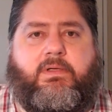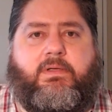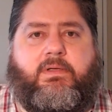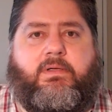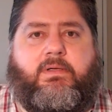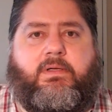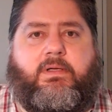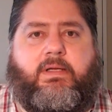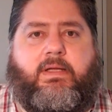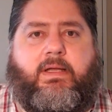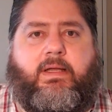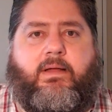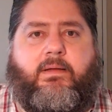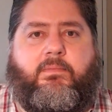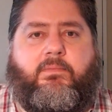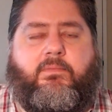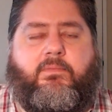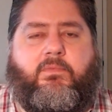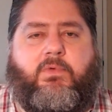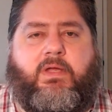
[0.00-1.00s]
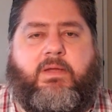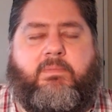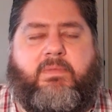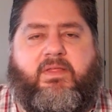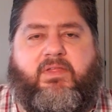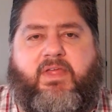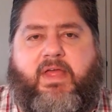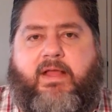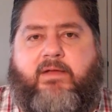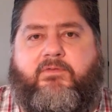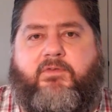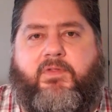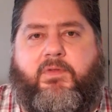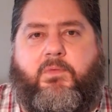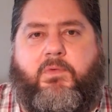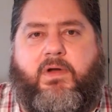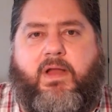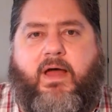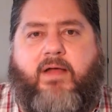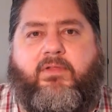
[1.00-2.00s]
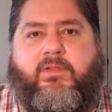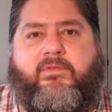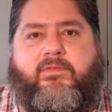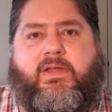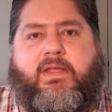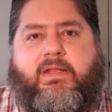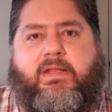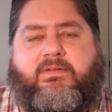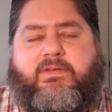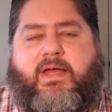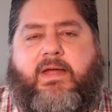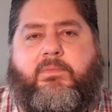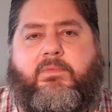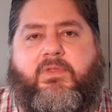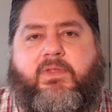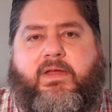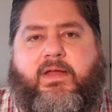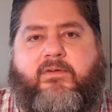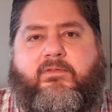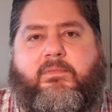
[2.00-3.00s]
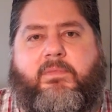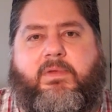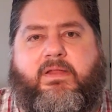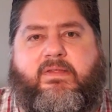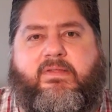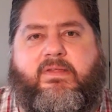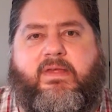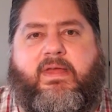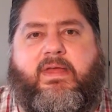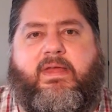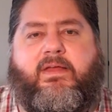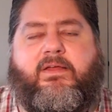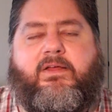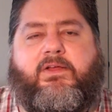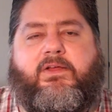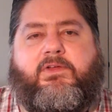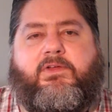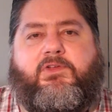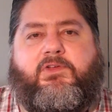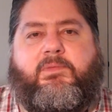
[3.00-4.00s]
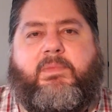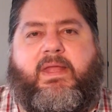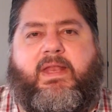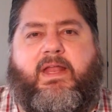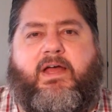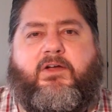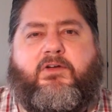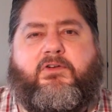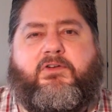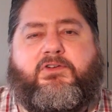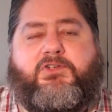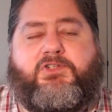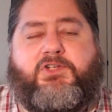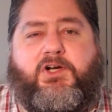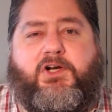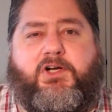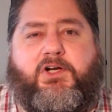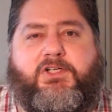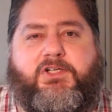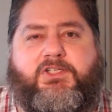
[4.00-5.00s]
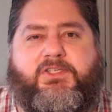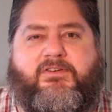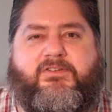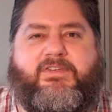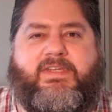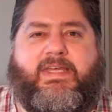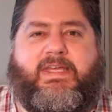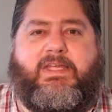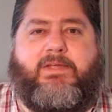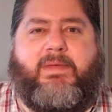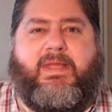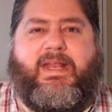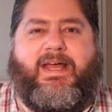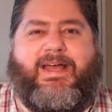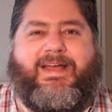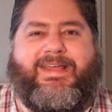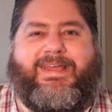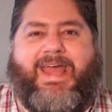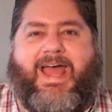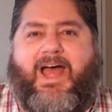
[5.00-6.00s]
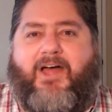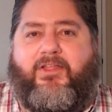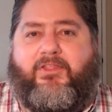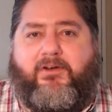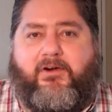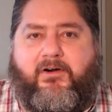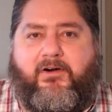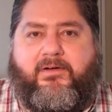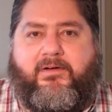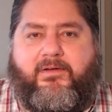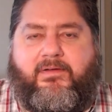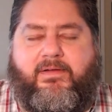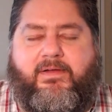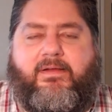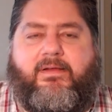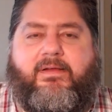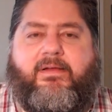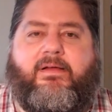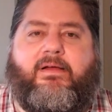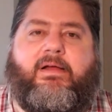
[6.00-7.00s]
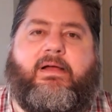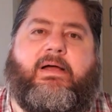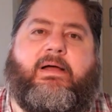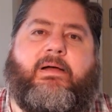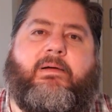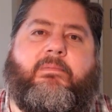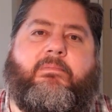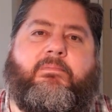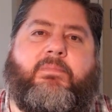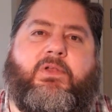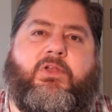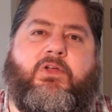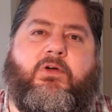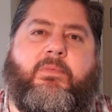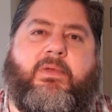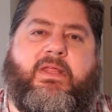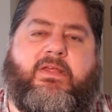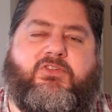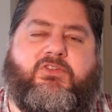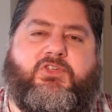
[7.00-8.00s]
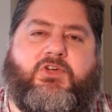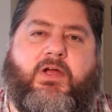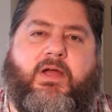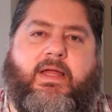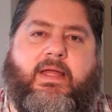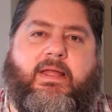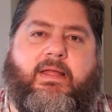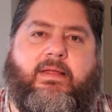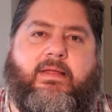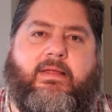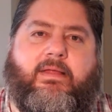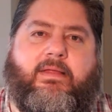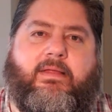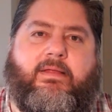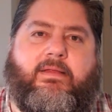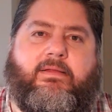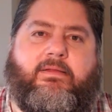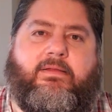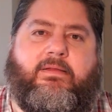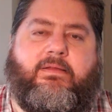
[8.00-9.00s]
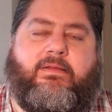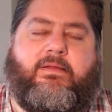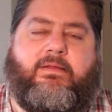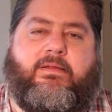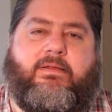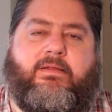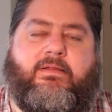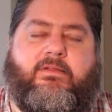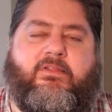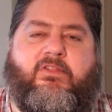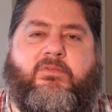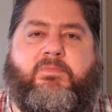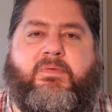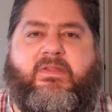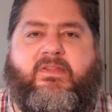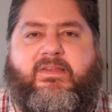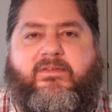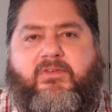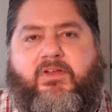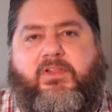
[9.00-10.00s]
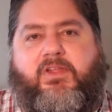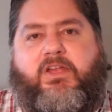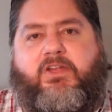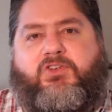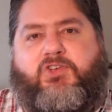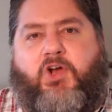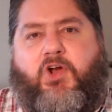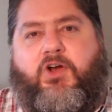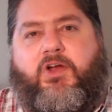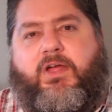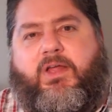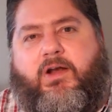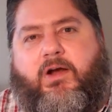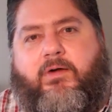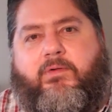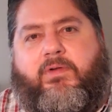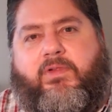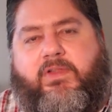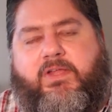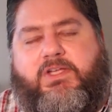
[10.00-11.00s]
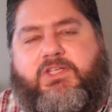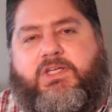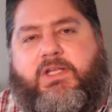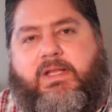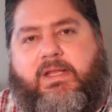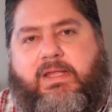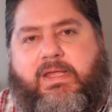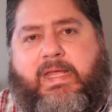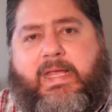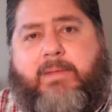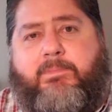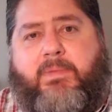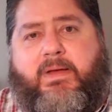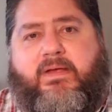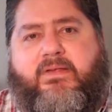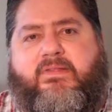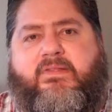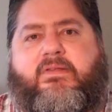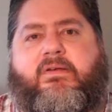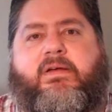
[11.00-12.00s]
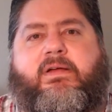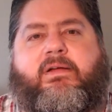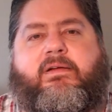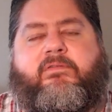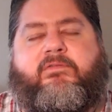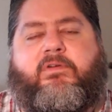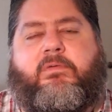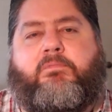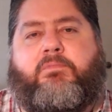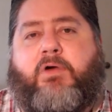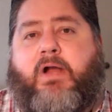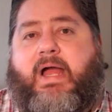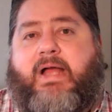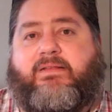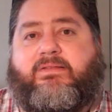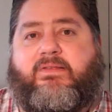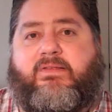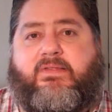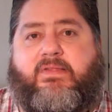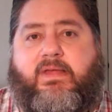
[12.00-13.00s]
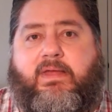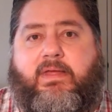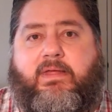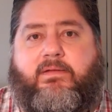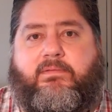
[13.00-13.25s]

Um, we can be thankful that we're not living in a time where the government is saying you may not go to church. They're saying you may not gather, um, but nobody is trying specifically to target our religion and keep us from practicing it.